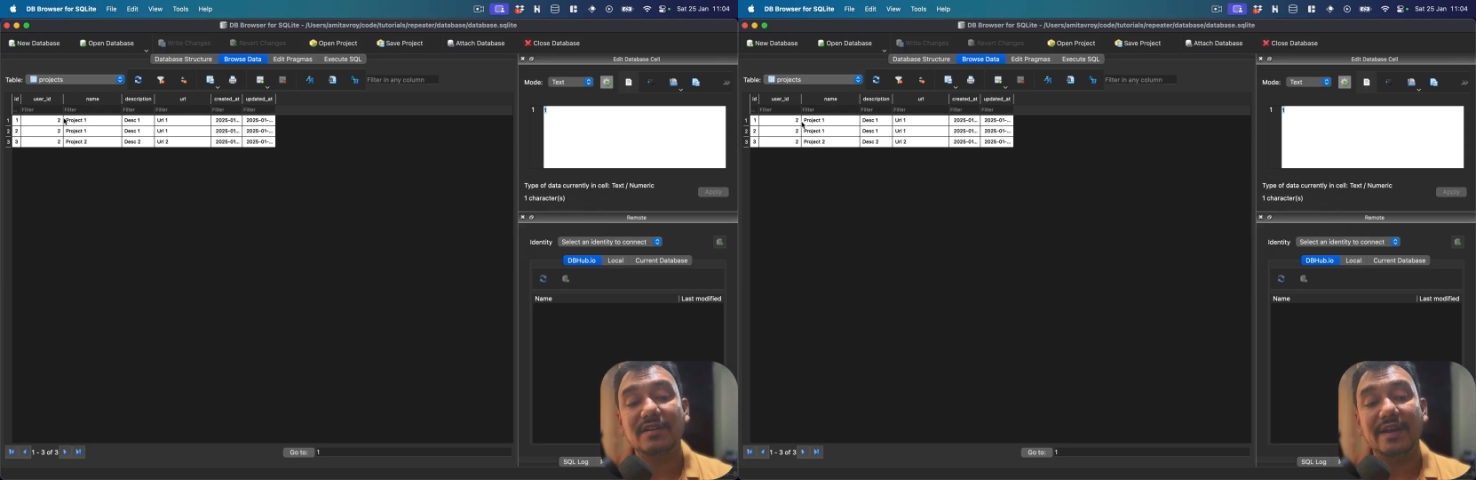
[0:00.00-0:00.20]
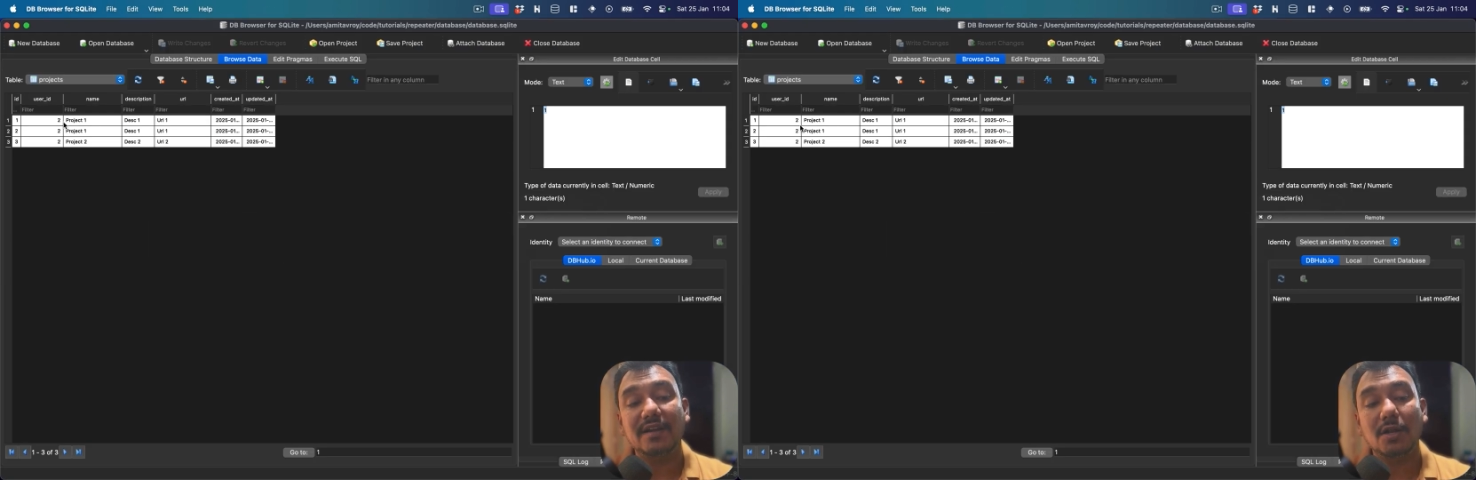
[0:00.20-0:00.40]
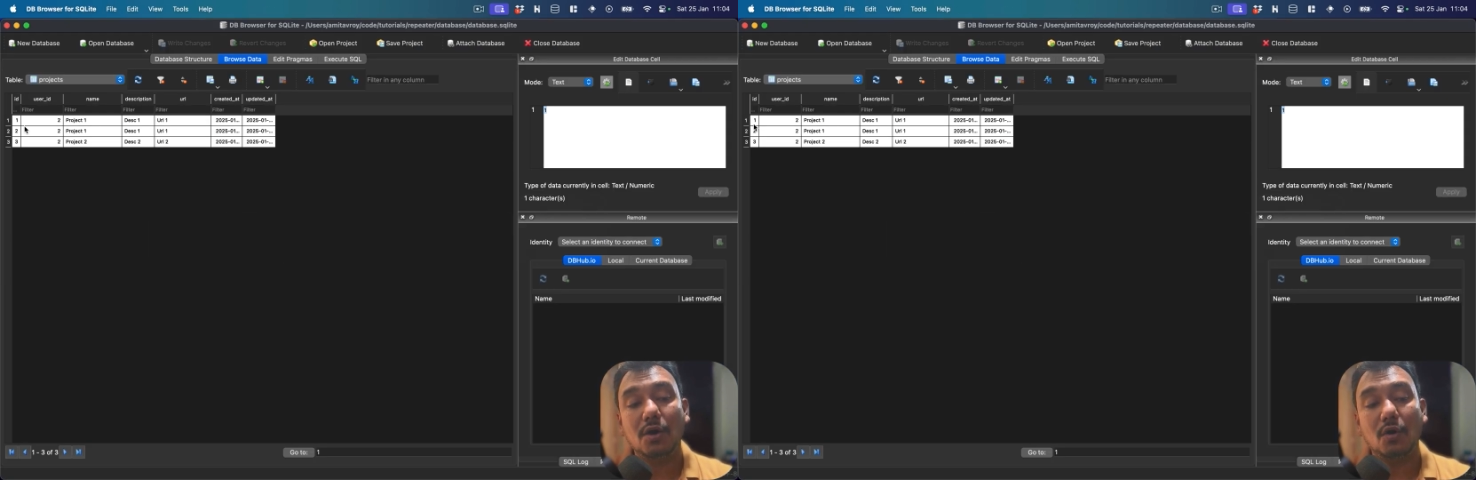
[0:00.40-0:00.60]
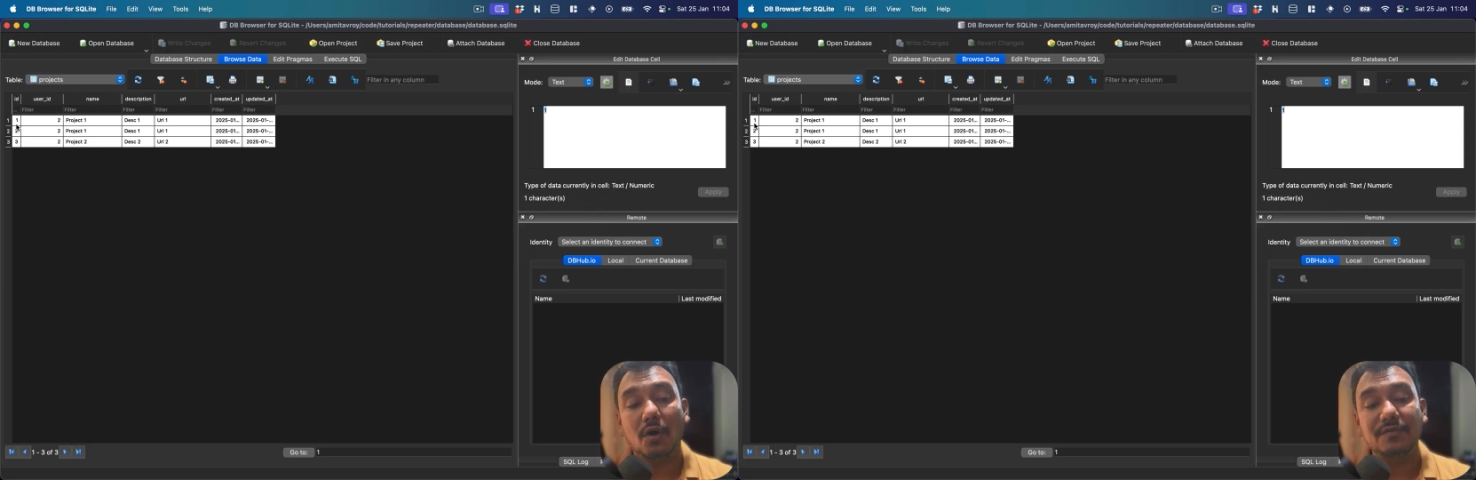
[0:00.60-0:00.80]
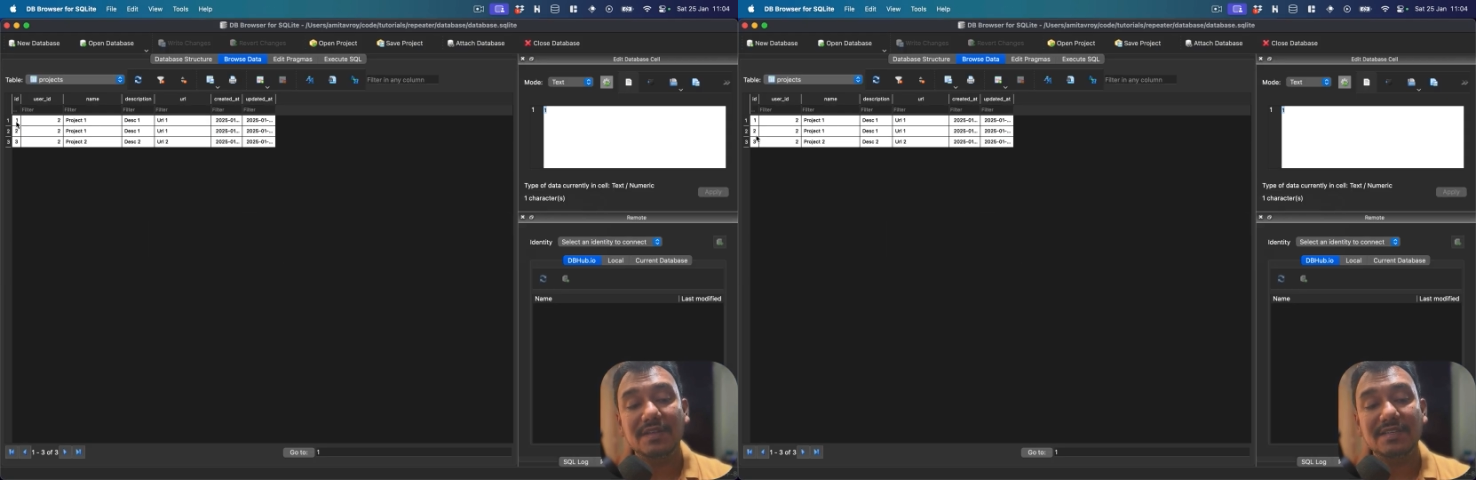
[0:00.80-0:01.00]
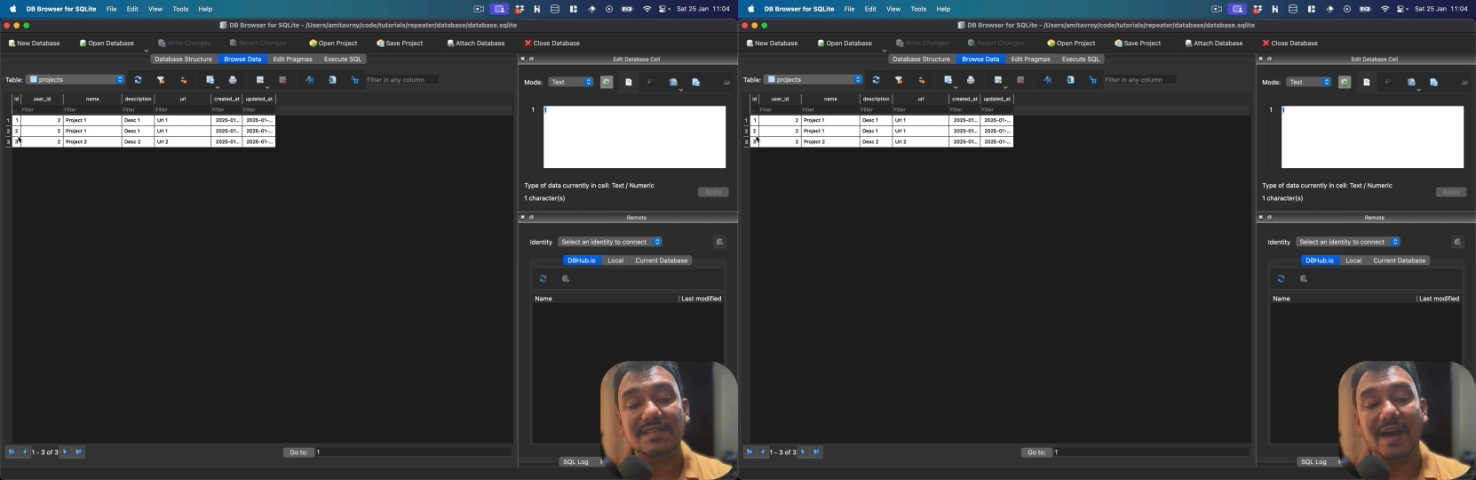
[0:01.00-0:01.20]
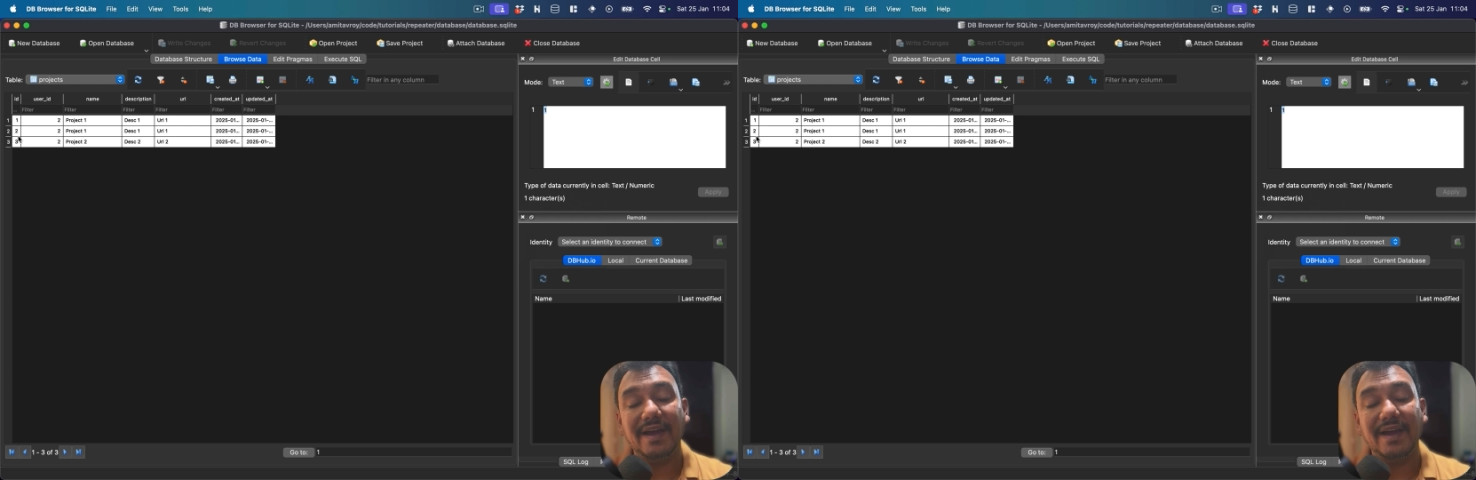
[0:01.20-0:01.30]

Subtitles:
right now of these